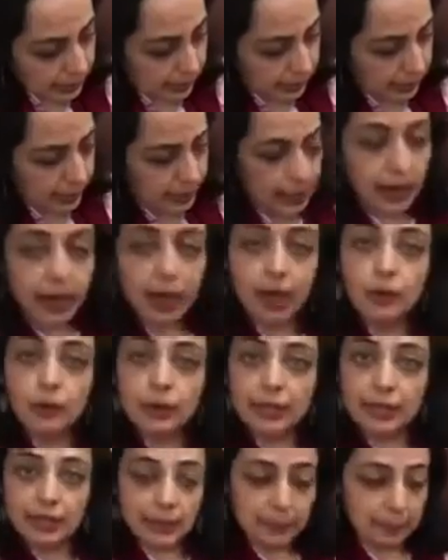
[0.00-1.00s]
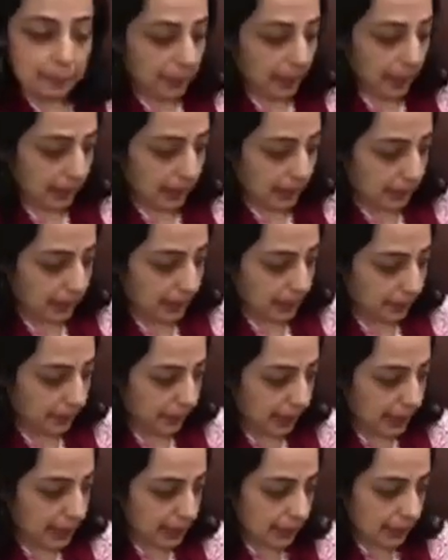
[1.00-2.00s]
see how an implant is
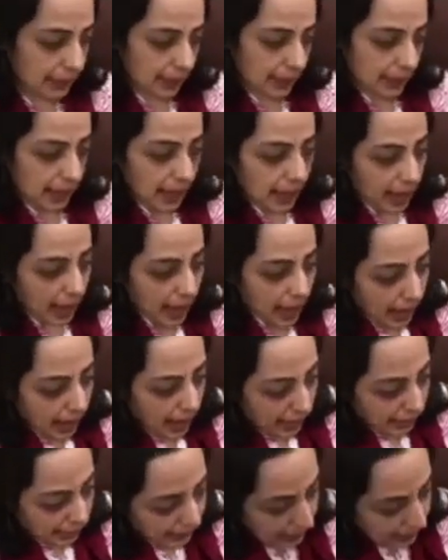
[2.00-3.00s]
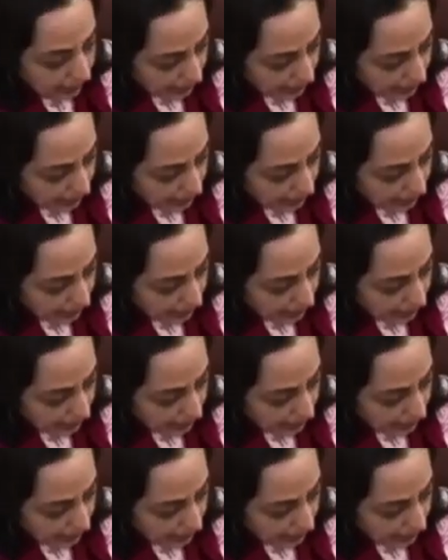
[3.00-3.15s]
placed. This